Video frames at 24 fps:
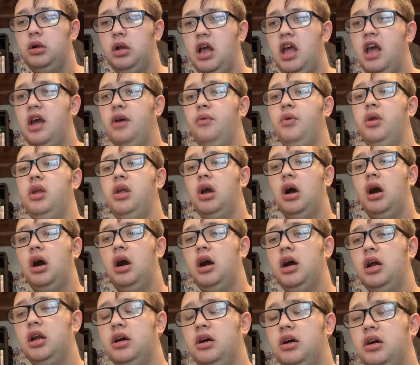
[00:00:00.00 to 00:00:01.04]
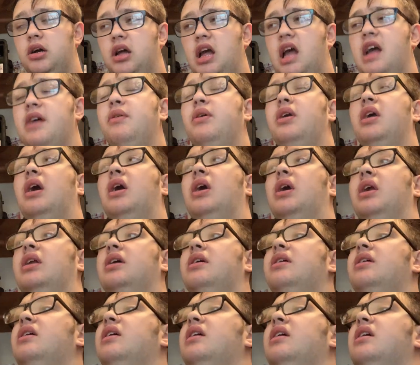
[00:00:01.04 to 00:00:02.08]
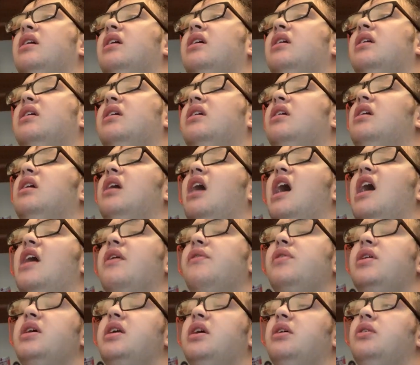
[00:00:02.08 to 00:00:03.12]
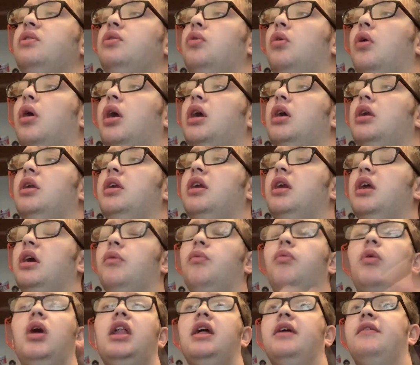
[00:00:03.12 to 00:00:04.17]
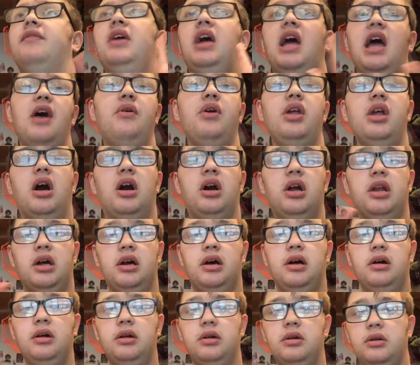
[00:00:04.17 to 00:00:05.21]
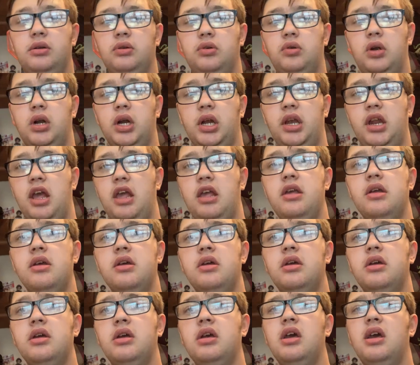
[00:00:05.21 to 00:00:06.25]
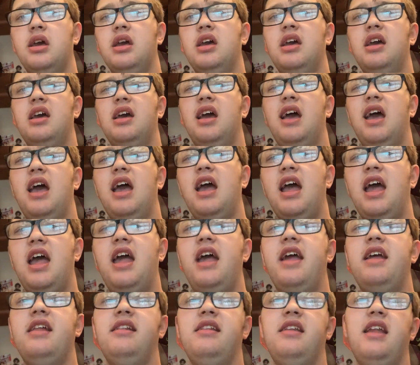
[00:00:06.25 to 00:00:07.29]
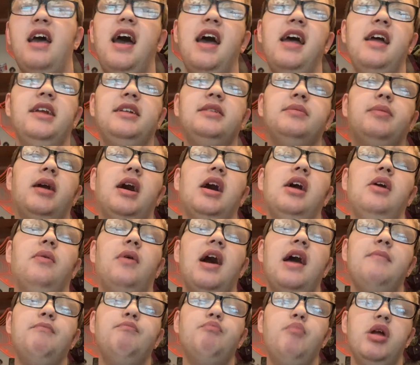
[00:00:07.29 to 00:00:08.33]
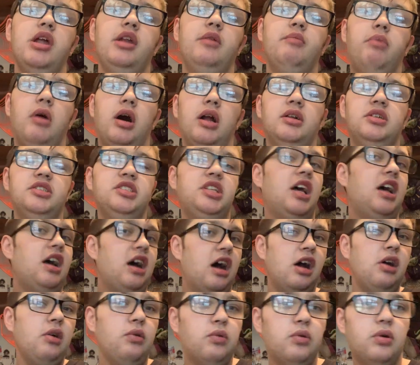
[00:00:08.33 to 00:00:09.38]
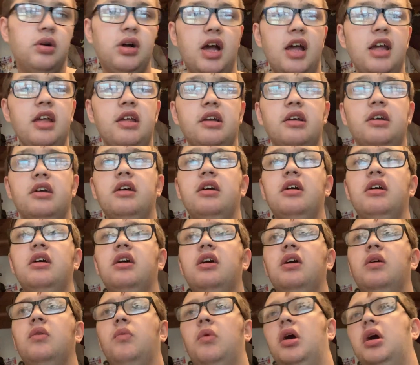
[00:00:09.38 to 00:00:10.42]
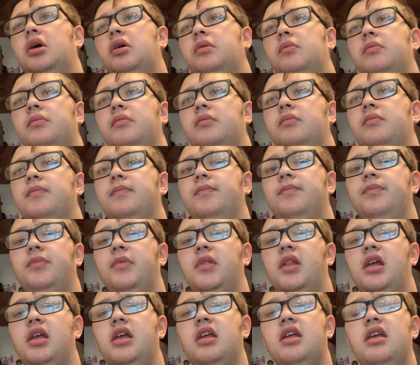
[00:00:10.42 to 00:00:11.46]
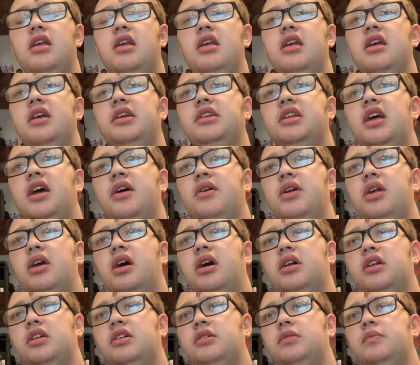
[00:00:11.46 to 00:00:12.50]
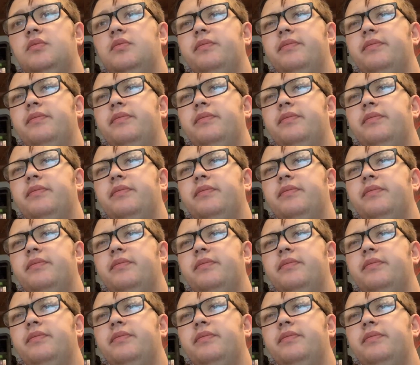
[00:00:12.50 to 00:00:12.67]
Ariana, Ariana, Ari Grande, whatever, Ariana Grande. And that is probably why Bit Bottle said, oh, hey, well, he is Ariana